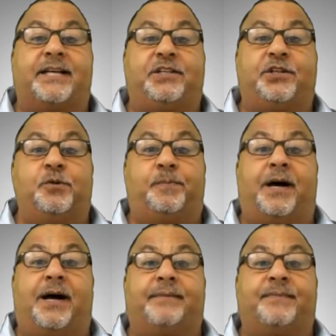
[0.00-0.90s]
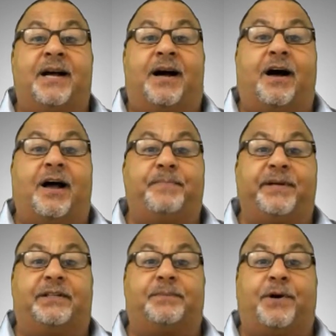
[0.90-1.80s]
is a two-part
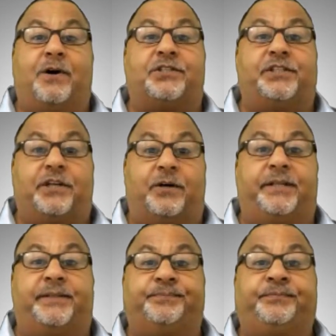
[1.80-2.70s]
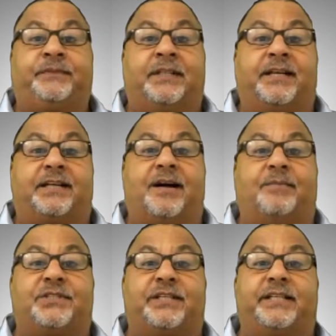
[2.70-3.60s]
high build epoxy coating
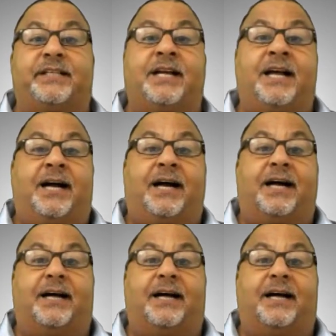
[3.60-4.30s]
that comes in